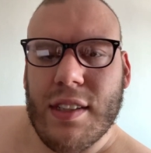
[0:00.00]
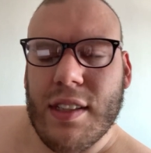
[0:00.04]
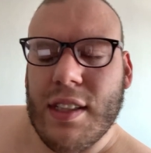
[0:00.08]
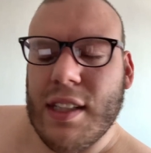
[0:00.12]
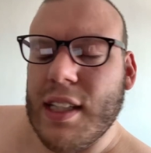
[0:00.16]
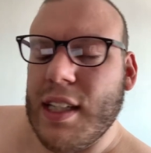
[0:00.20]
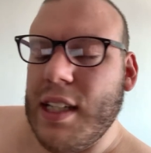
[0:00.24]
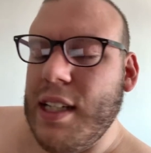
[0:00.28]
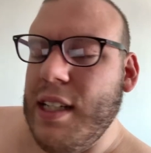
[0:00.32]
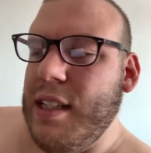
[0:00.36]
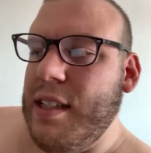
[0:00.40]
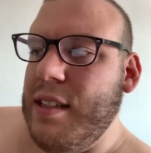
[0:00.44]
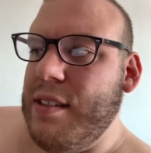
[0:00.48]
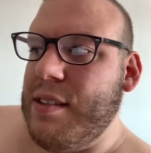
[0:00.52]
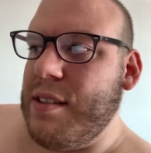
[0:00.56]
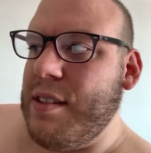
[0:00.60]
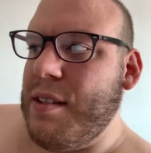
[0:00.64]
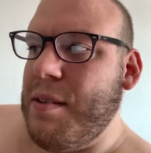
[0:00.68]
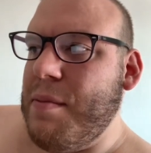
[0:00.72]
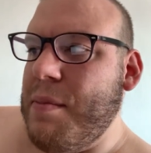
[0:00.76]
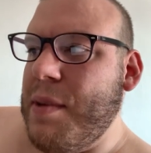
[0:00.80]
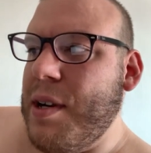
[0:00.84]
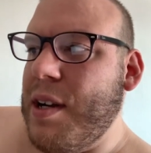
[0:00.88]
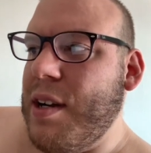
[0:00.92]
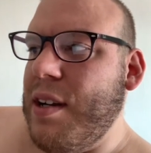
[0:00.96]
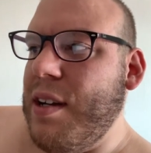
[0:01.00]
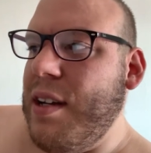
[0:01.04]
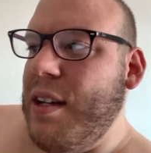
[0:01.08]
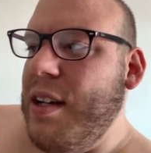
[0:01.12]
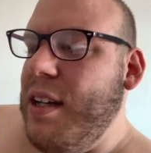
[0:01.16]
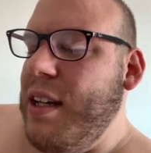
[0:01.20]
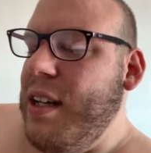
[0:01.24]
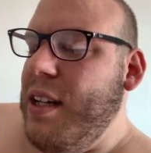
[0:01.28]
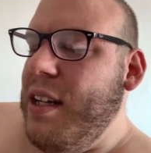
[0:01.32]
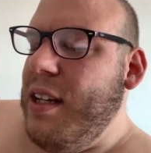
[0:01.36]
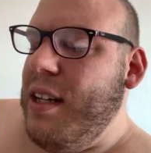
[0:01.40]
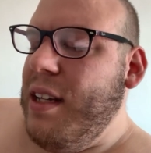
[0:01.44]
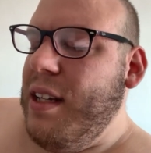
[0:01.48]
Like, he's not
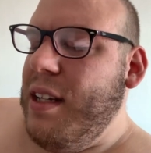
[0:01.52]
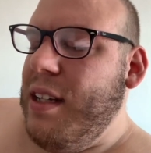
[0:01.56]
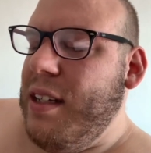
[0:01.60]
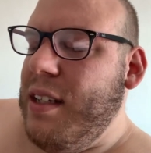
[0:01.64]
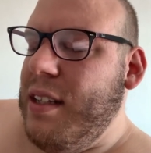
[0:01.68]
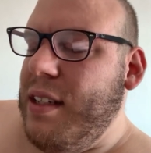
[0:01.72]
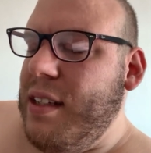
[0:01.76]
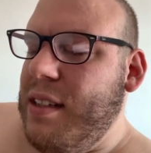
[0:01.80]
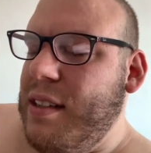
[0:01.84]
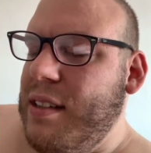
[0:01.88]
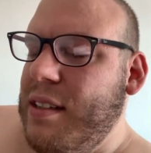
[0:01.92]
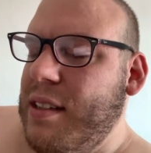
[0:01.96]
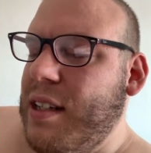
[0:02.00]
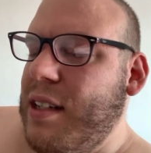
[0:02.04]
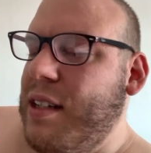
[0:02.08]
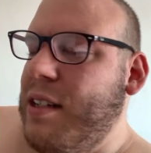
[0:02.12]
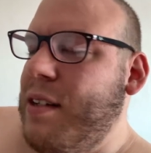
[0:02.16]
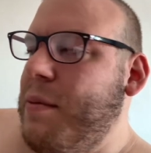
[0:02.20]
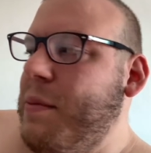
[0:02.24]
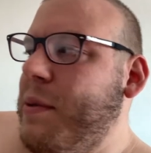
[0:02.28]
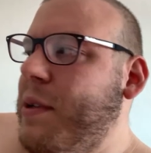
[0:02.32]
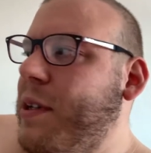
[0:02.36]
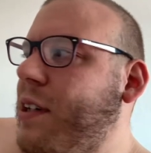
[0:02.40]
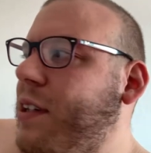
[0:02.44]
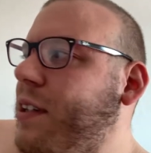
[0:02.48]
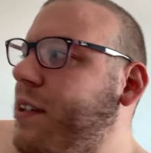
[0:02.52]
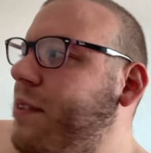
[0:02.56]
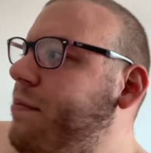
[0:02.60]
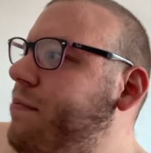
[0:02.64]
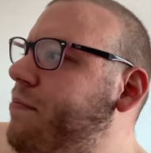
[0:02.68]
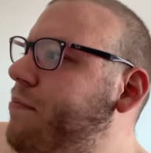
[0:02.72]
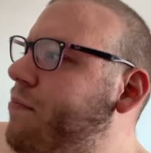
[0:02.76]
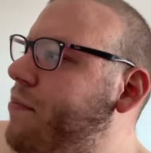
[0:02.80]
an American,